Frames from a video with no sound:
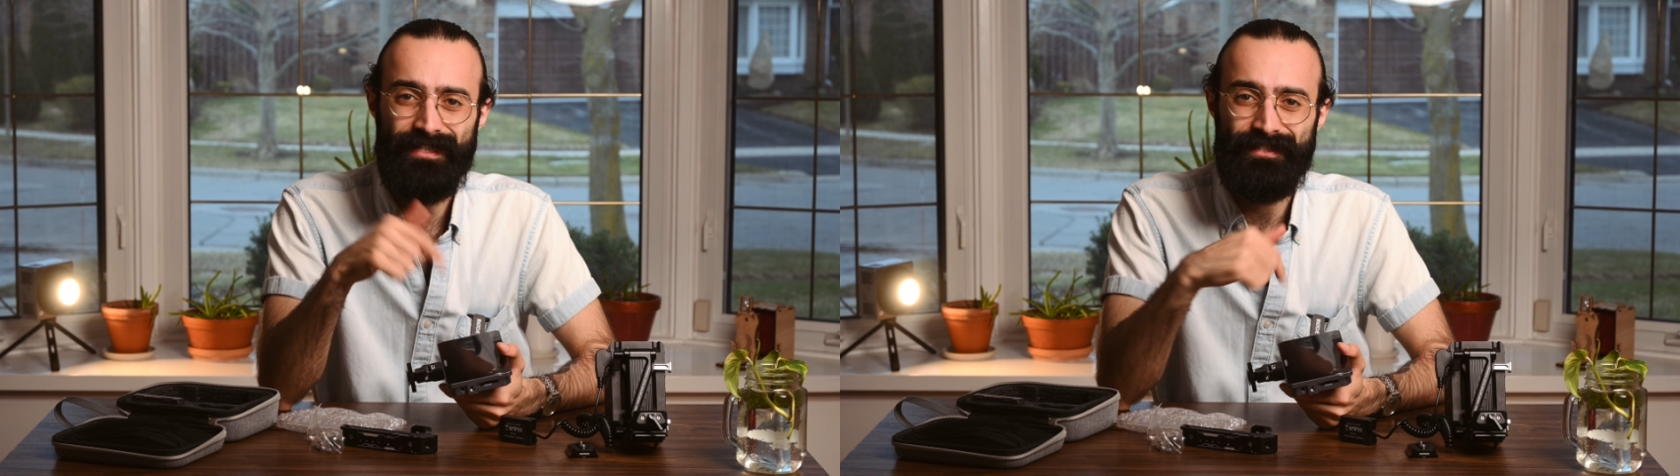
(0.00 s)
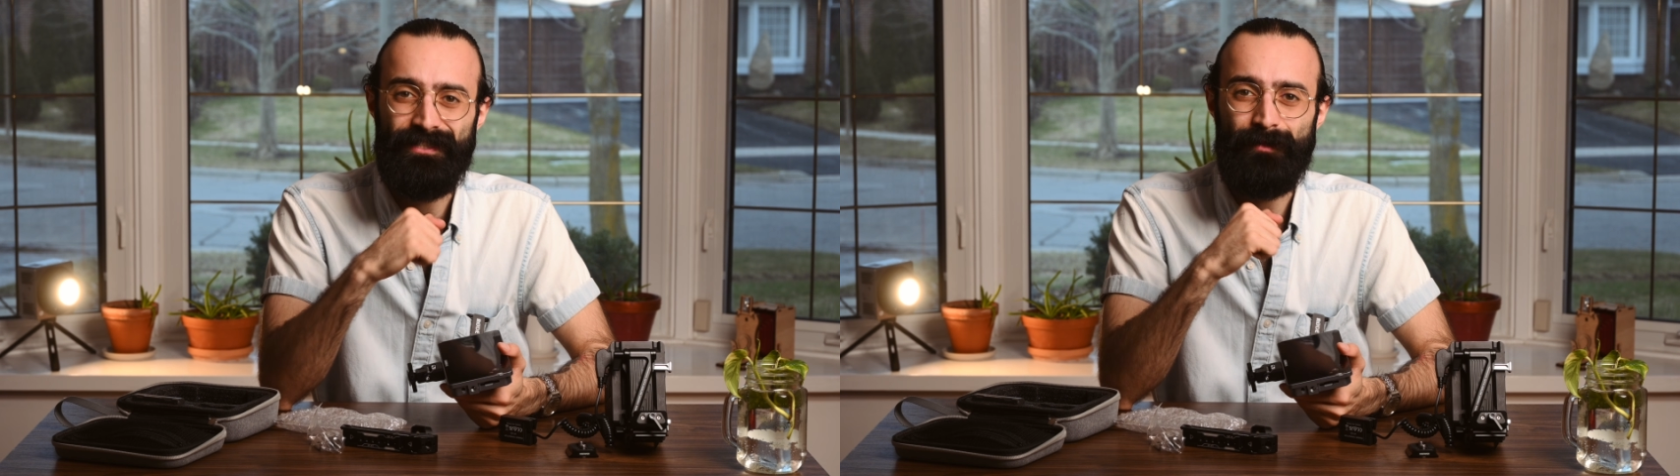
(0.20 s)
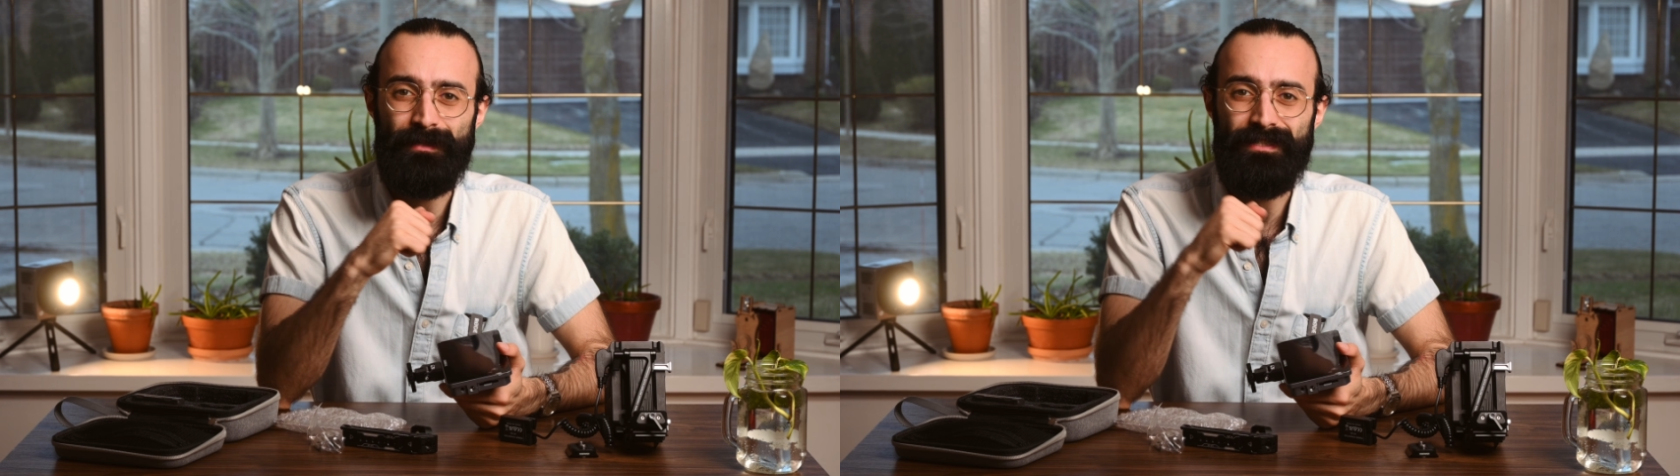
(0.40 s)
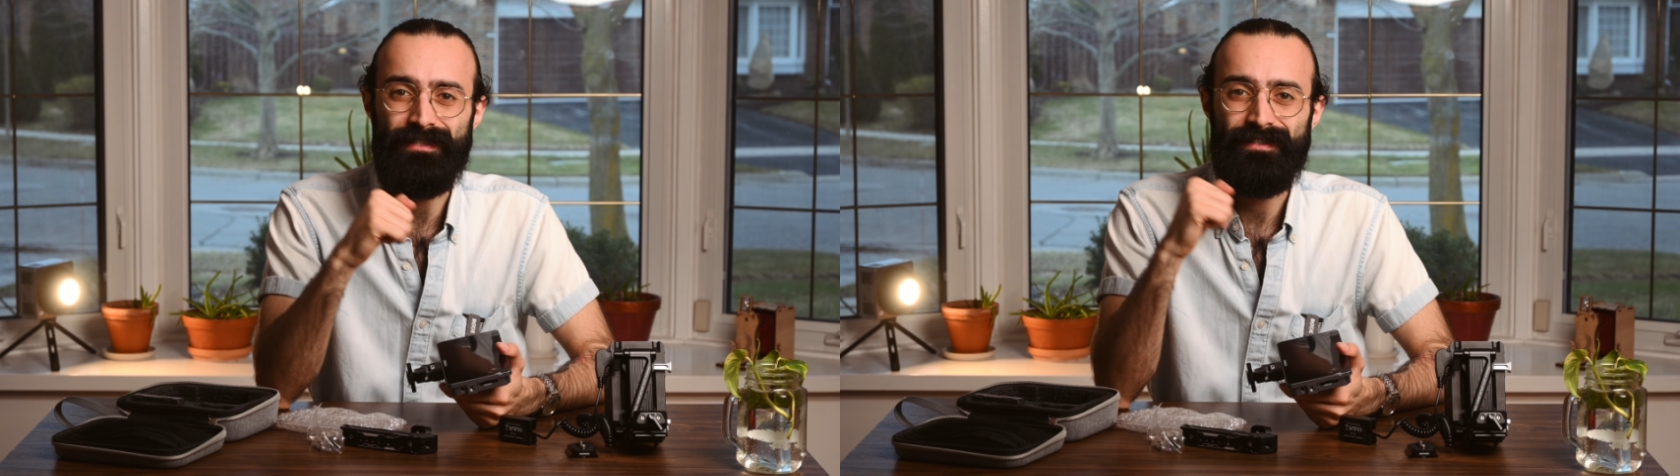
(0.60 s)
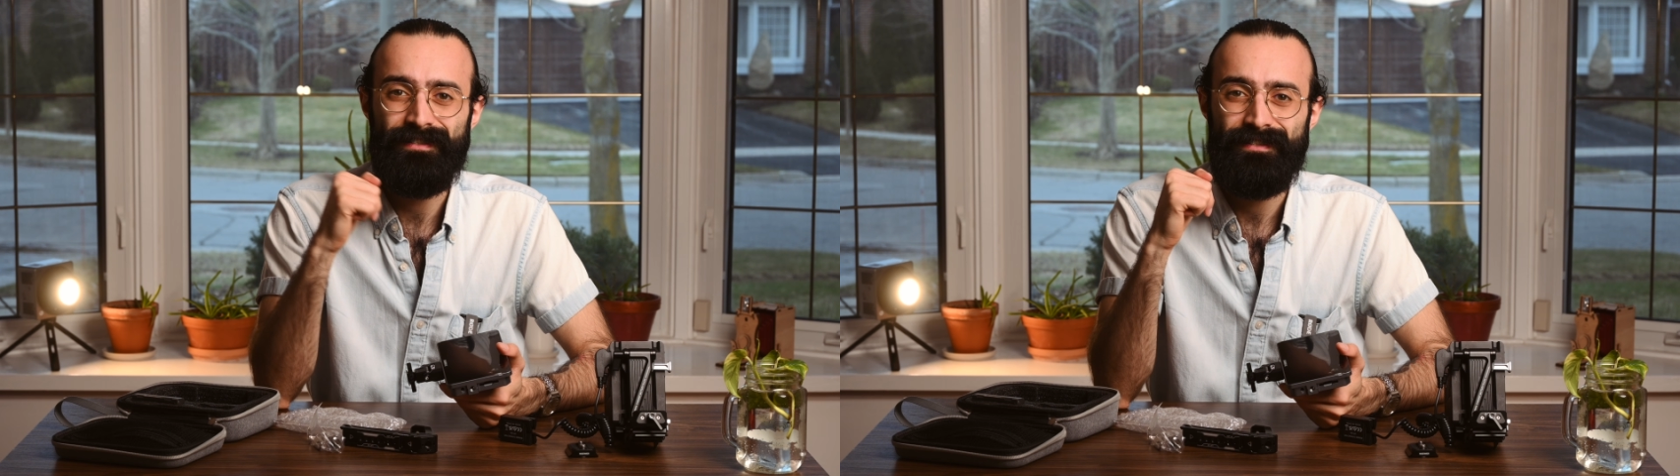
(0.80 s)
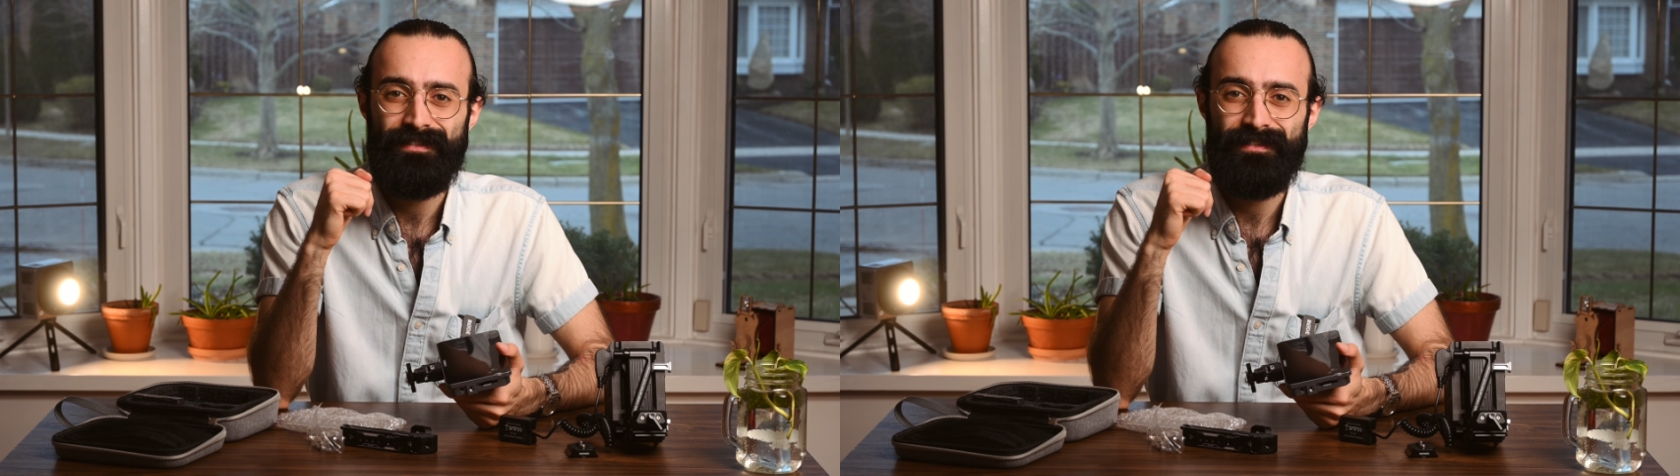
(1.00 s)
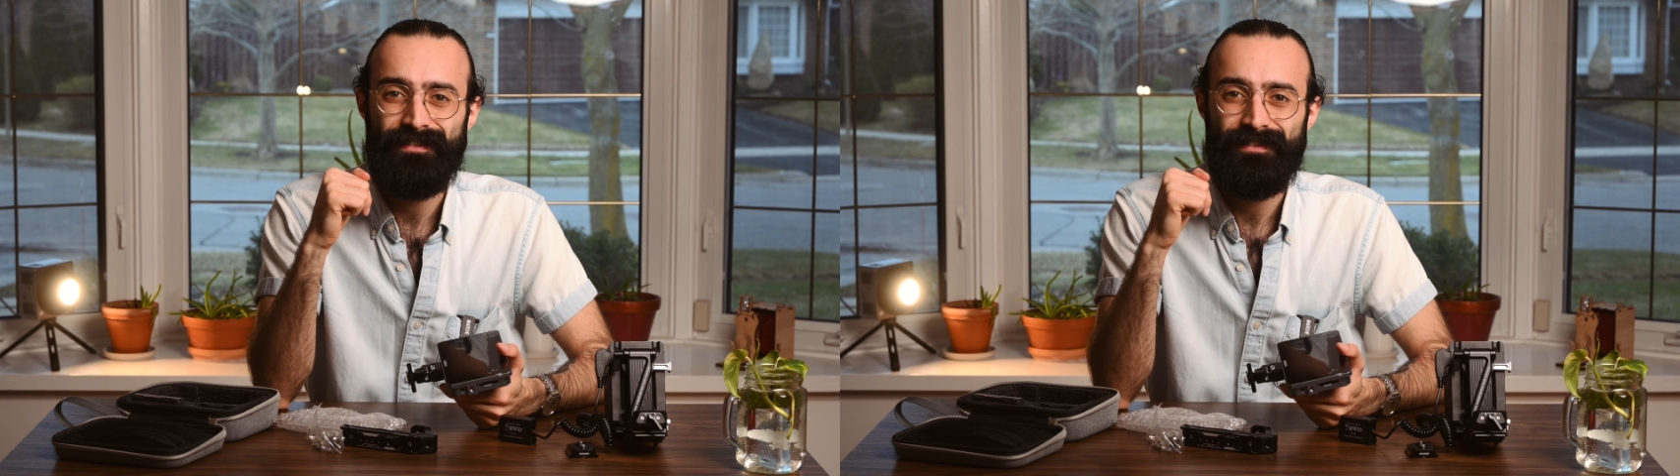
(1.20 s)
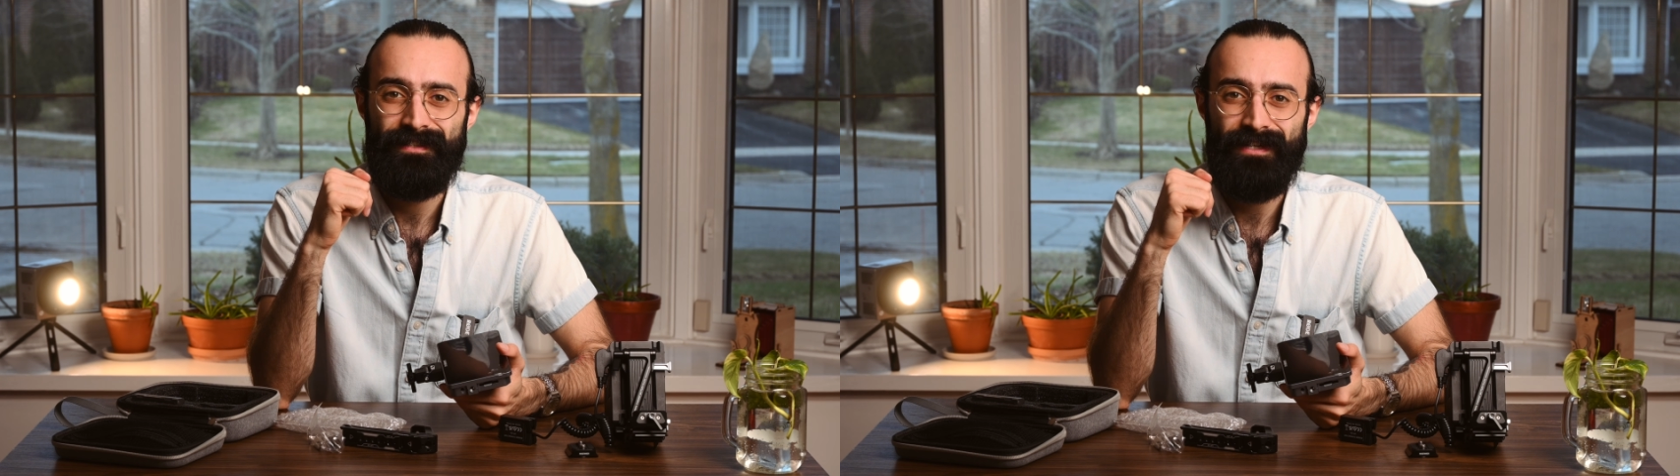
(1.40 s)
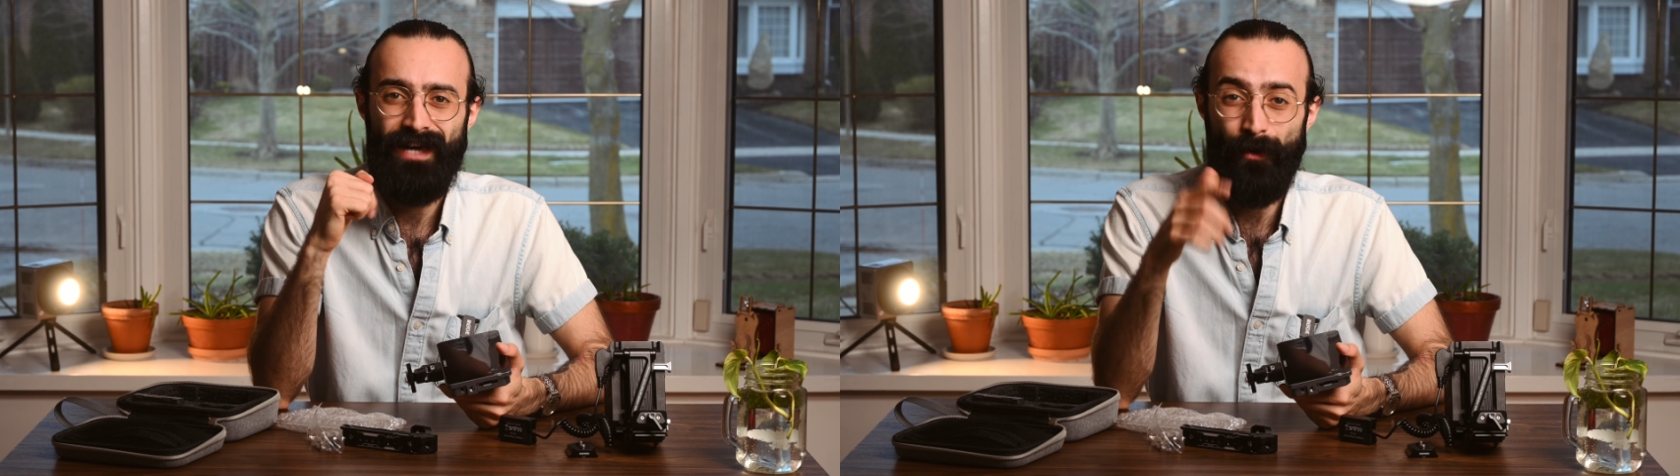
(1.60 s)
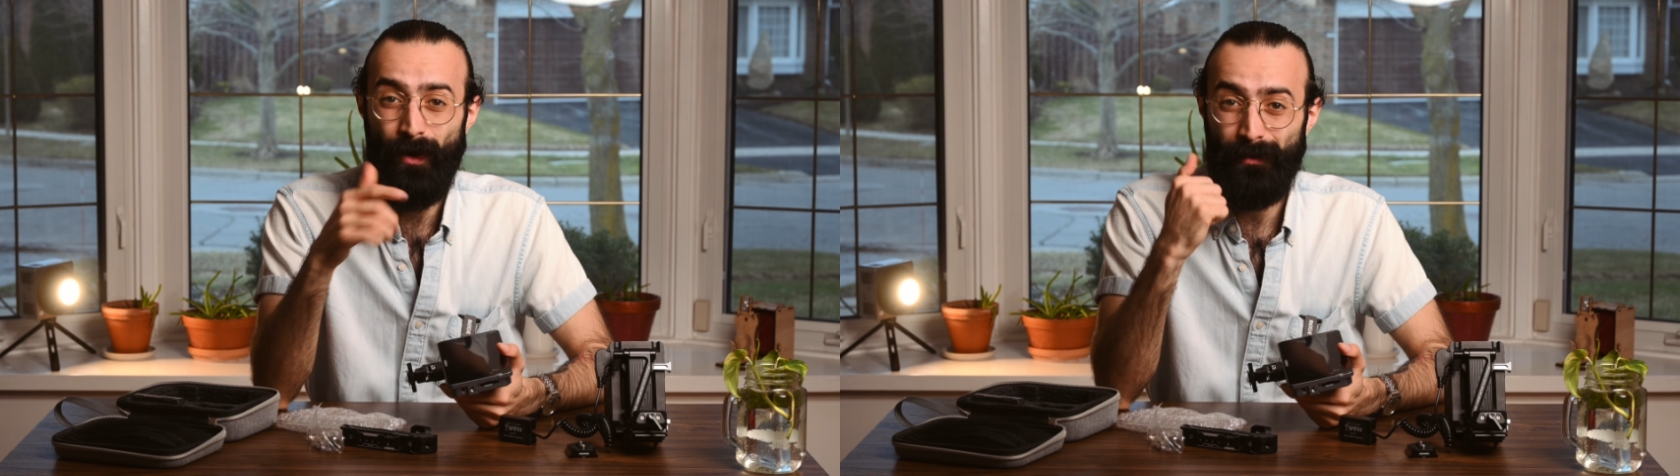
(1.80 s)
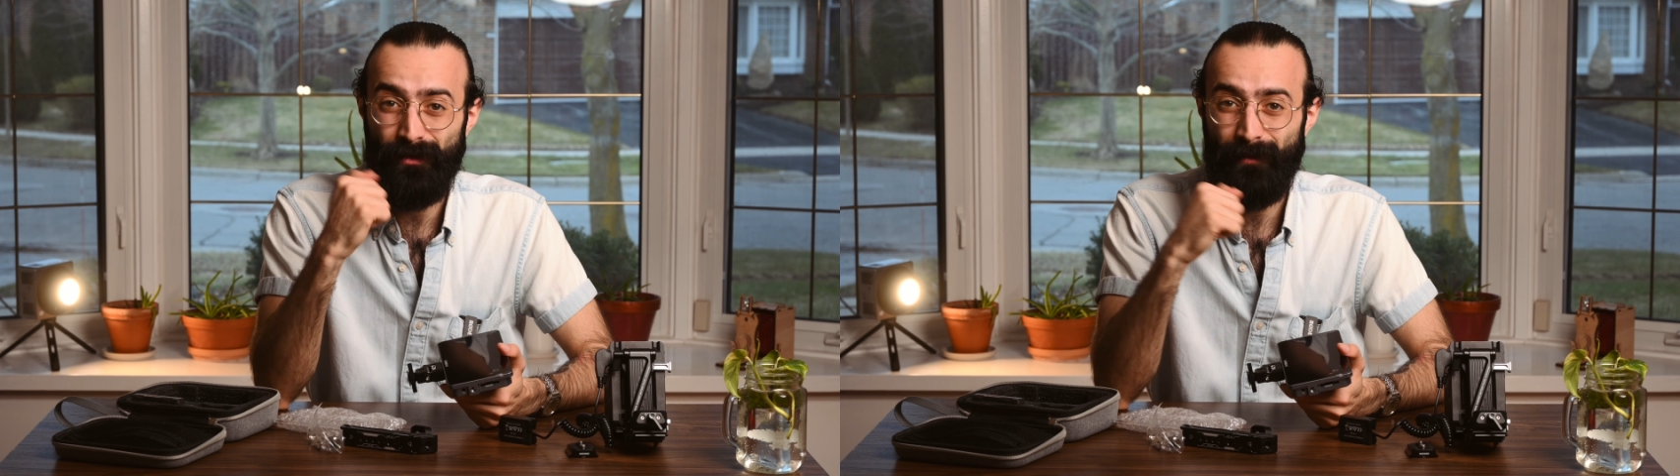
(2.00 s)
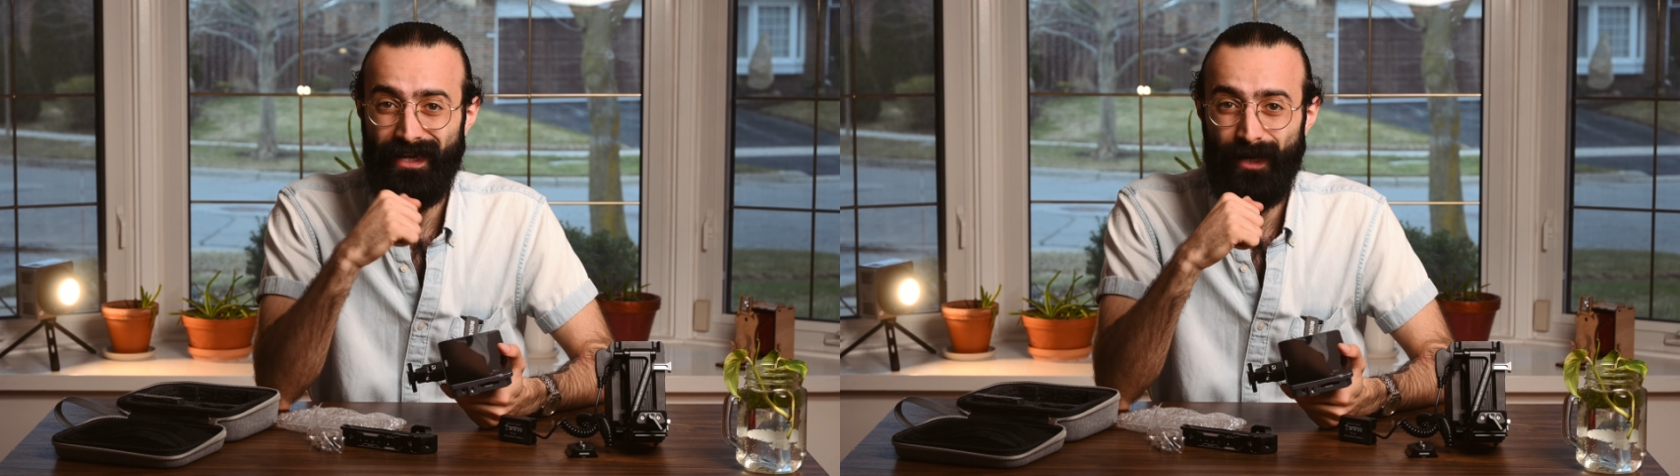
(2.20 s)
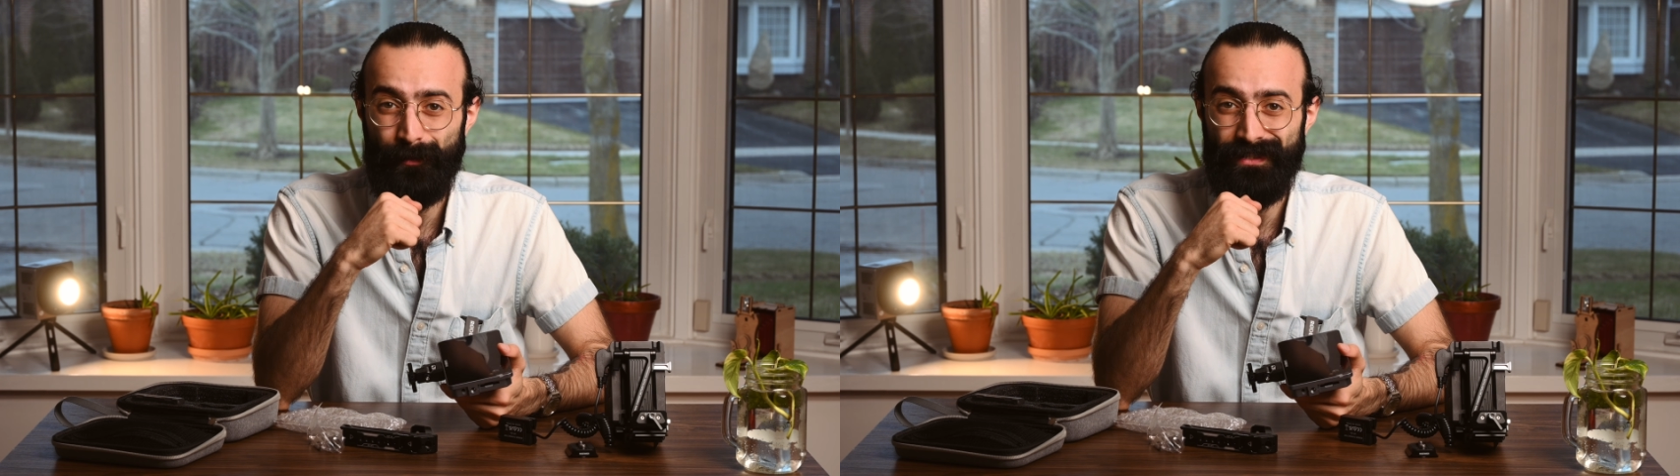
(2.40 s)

is gonna be how I build my camera.